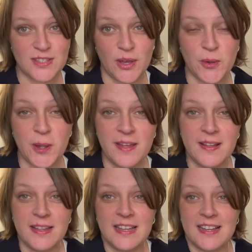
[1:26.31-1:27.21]
So
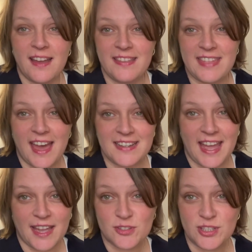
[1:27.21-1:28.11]
that
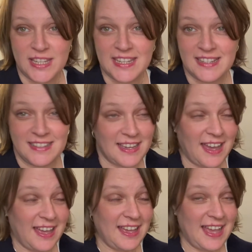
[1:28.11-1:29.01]
actually
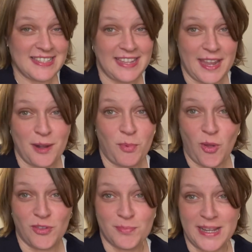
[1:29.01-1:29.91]
has taken up
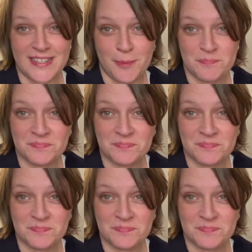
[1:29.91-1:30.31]
all of my time